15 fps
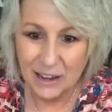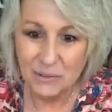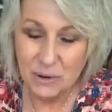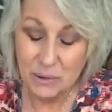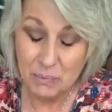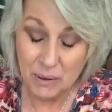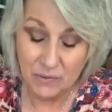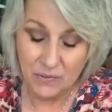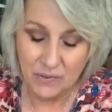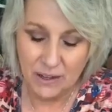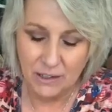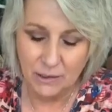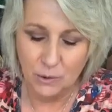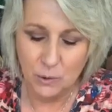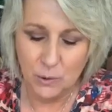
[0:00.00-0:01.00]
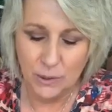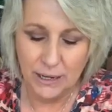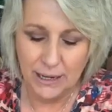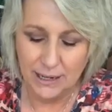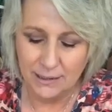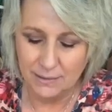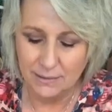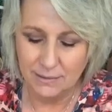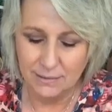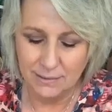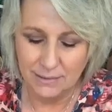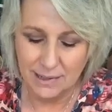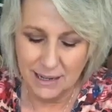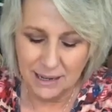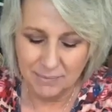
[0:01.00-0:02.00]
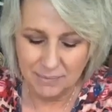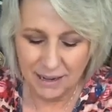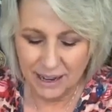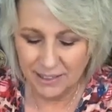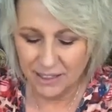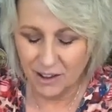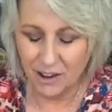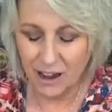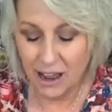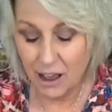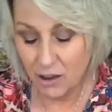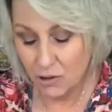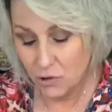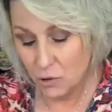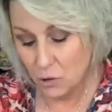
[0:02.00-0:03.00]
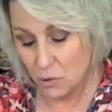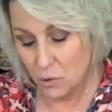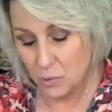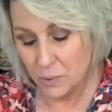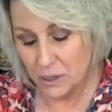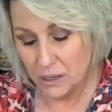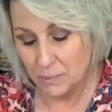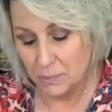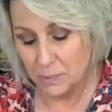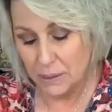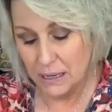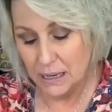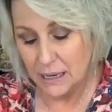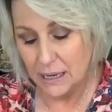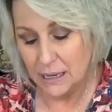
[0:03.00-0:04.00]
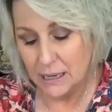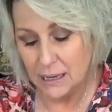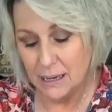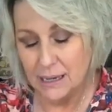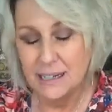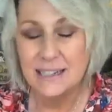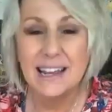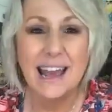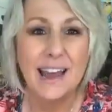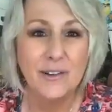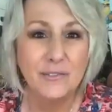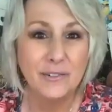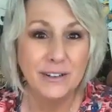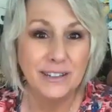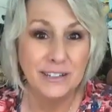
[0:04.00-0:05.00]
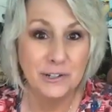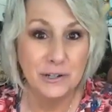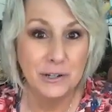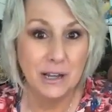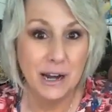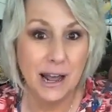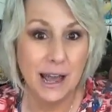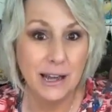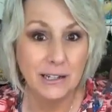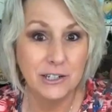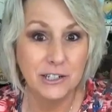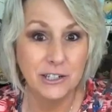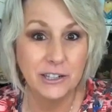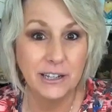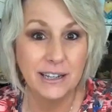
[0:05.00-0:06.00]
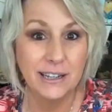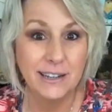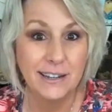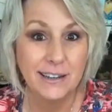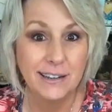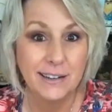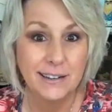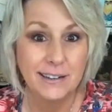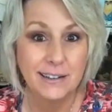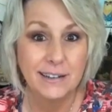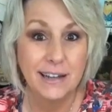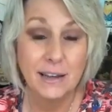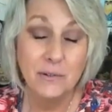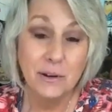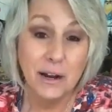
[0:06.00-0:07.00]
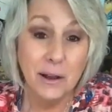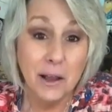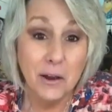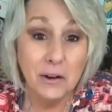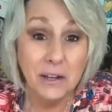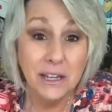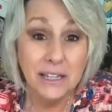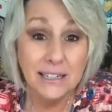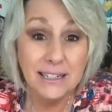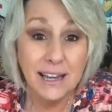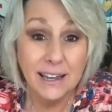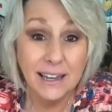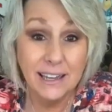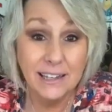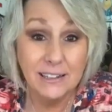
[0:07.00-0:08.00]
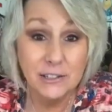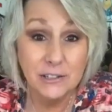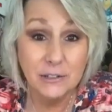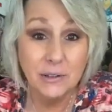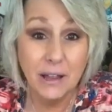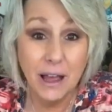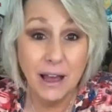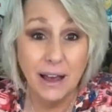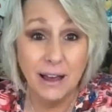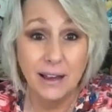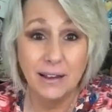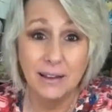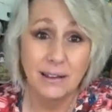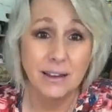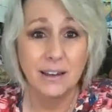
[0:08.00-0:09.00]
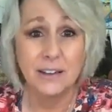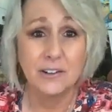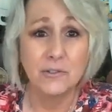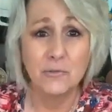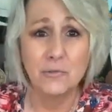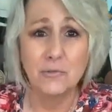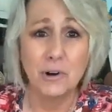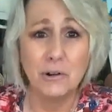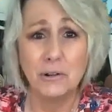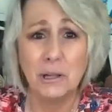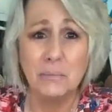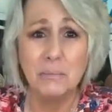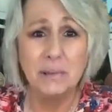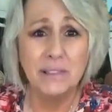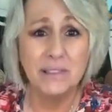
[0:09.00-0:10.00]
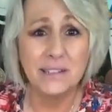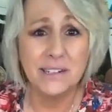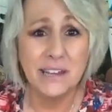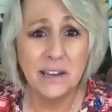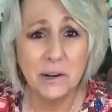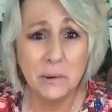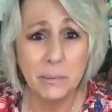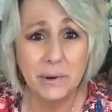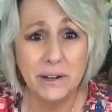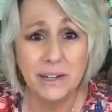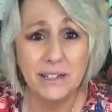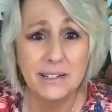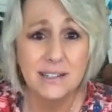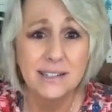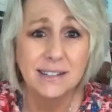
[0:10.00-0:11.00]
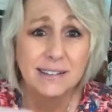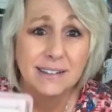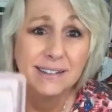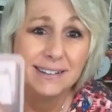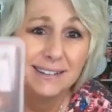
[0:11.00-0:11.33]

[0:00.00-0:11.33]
That would be fun, Lori. But I thought, how cool would it be to have one that you could actually, like when I go to Kentucky in July, I could roll up in the tater bus.